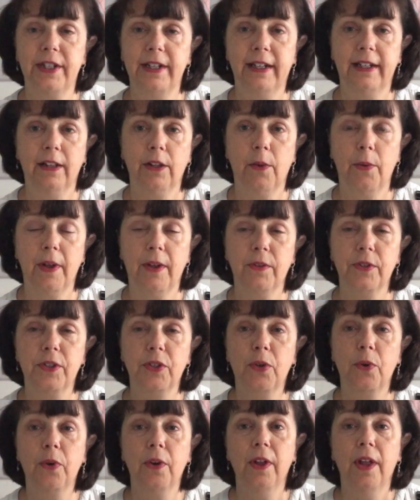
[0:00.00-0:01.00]
little quilts,
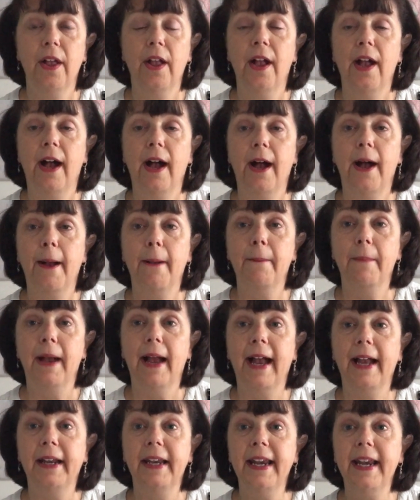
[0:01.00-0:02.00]

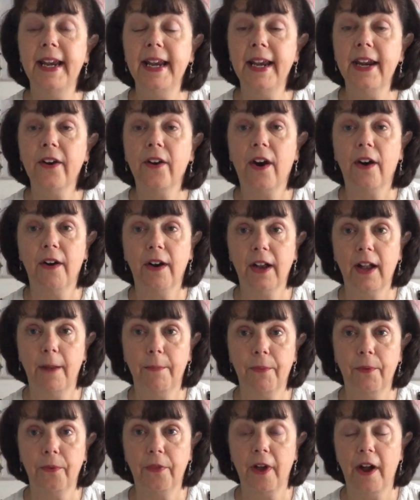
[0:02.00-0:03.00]
and here are a
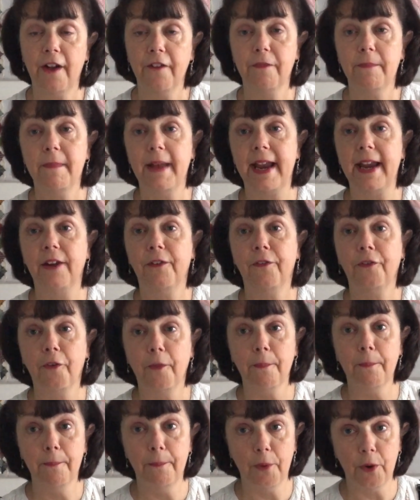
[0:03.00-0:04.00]
couple that I've made
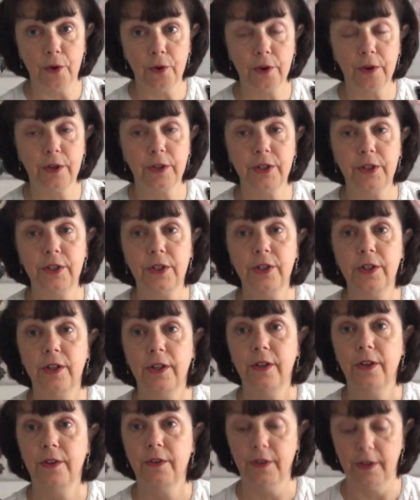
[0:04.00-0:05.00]
from books
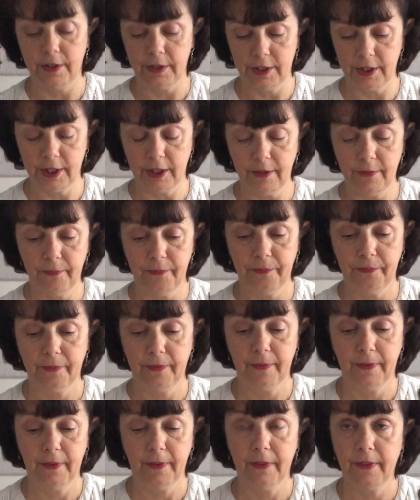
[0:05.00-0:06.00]
that
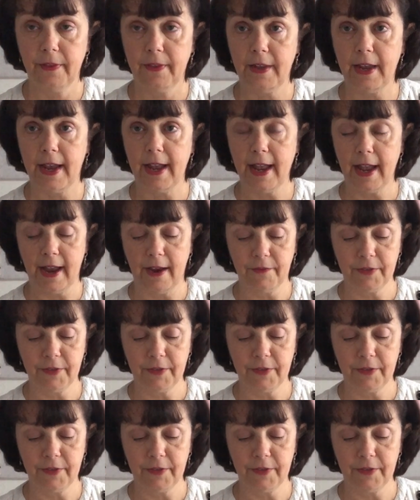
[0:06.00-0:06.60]
they have.